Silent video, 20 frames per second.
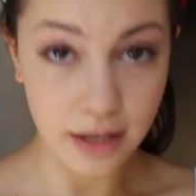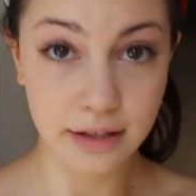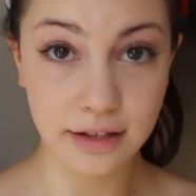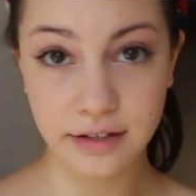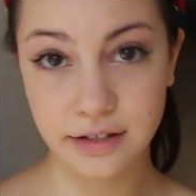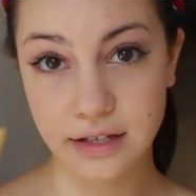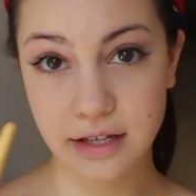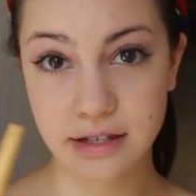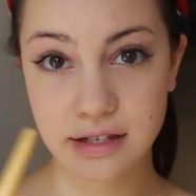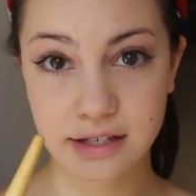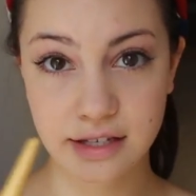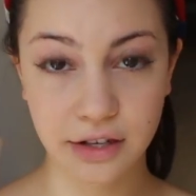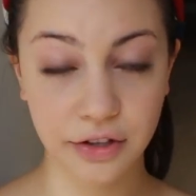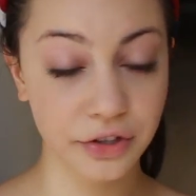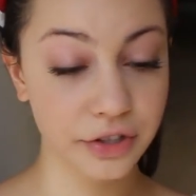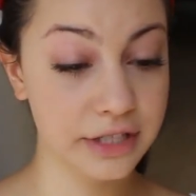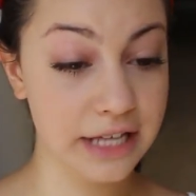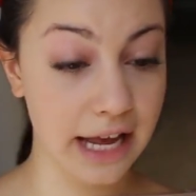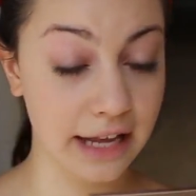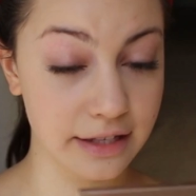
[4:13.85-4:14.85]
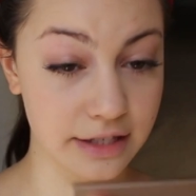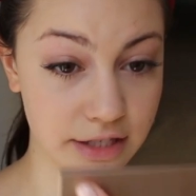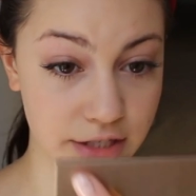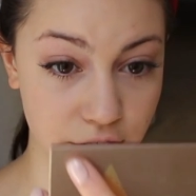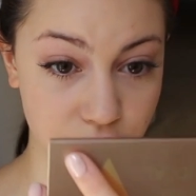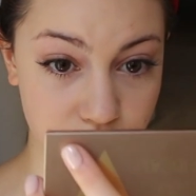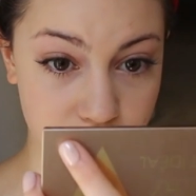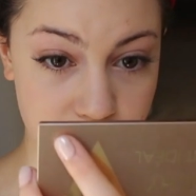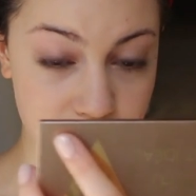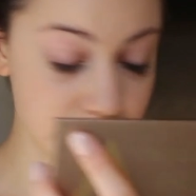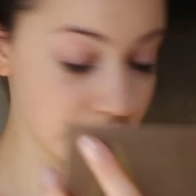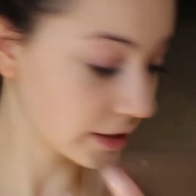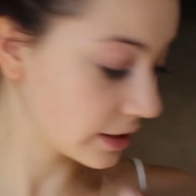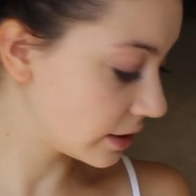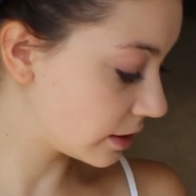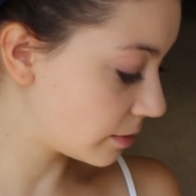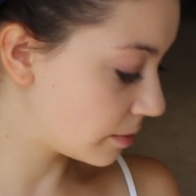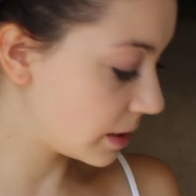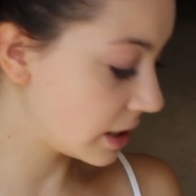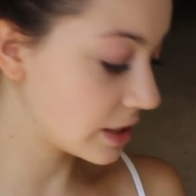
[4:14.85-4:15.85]
This concealer tends to crease a
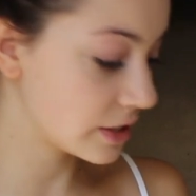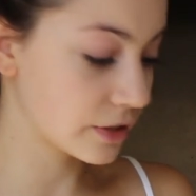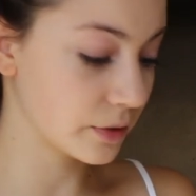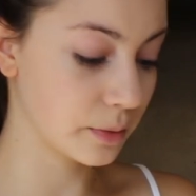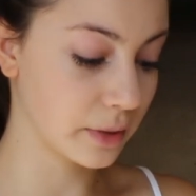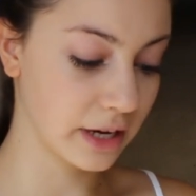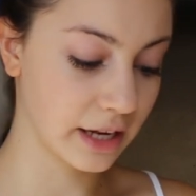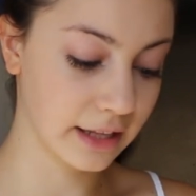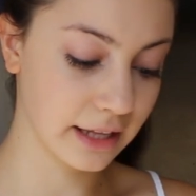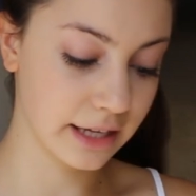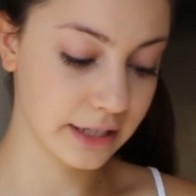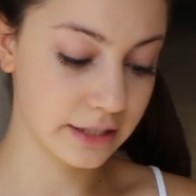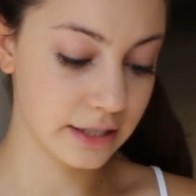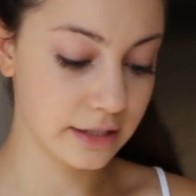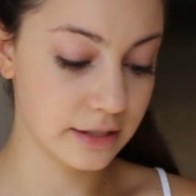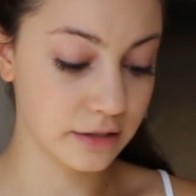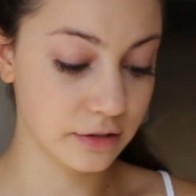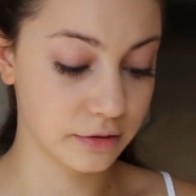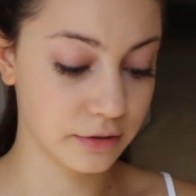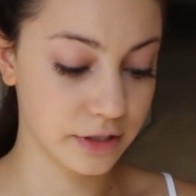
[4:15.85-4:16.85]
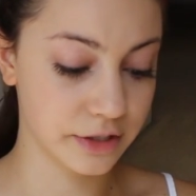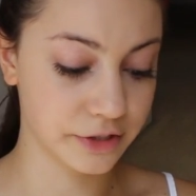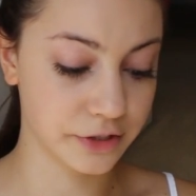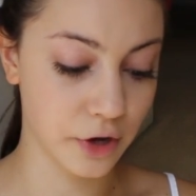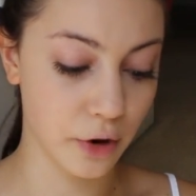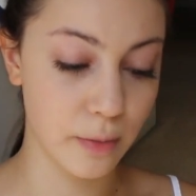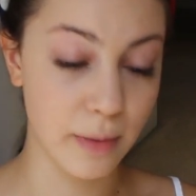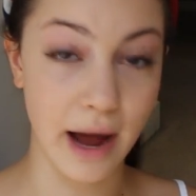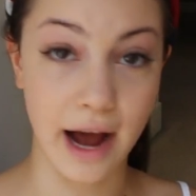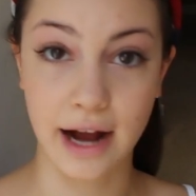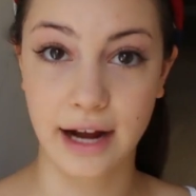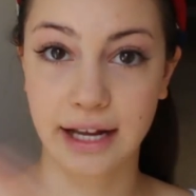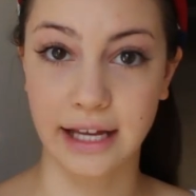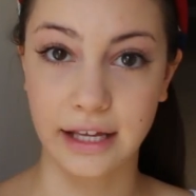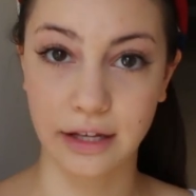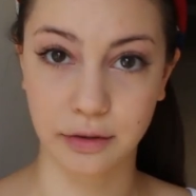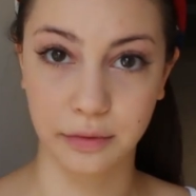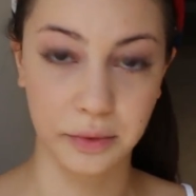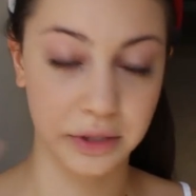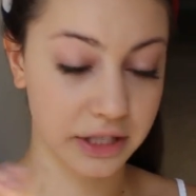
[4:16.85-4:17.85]
little bit, so what I like to do is go
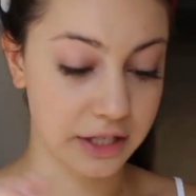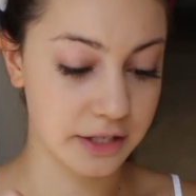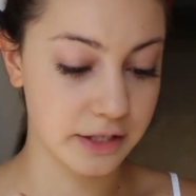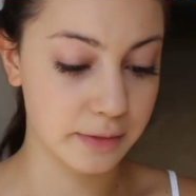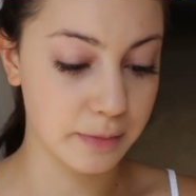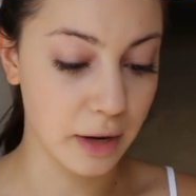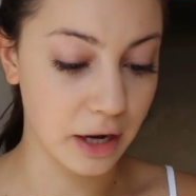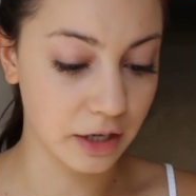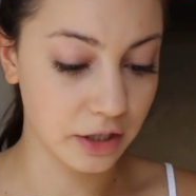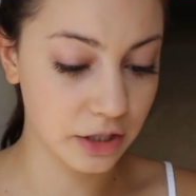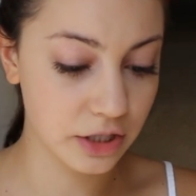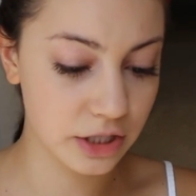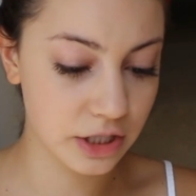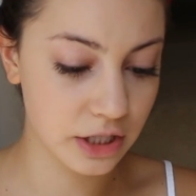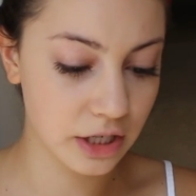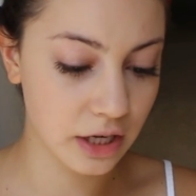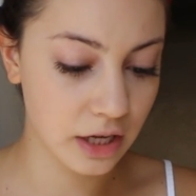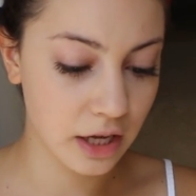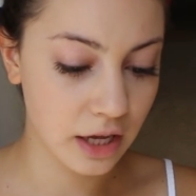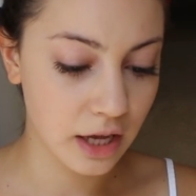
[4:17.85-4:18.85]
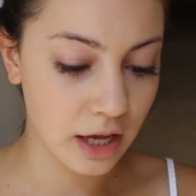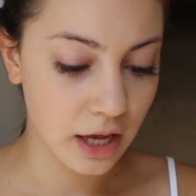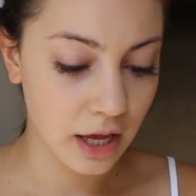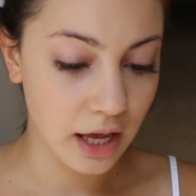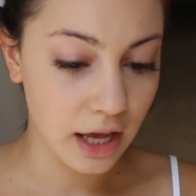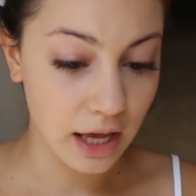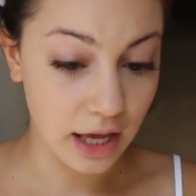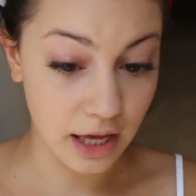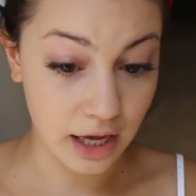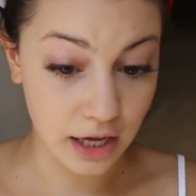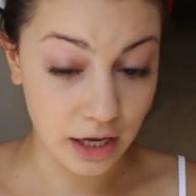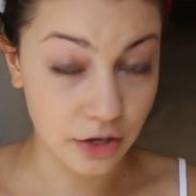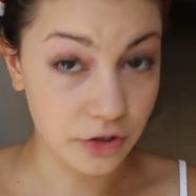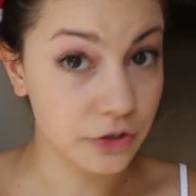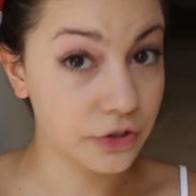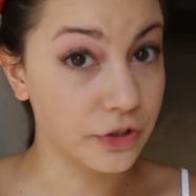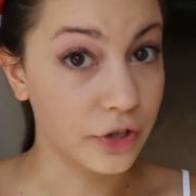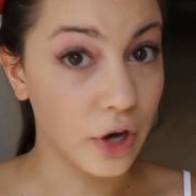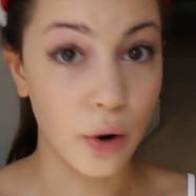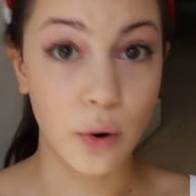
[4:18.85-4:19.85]
back in with the sponge and
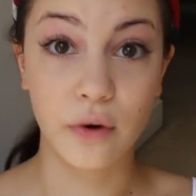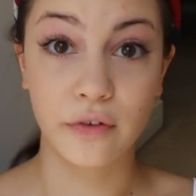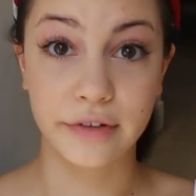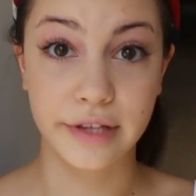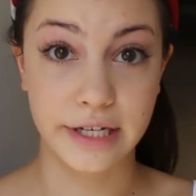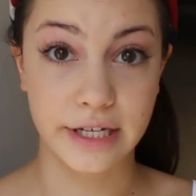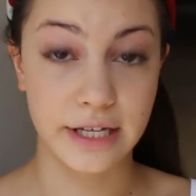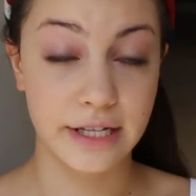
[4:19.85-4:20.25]
just go over the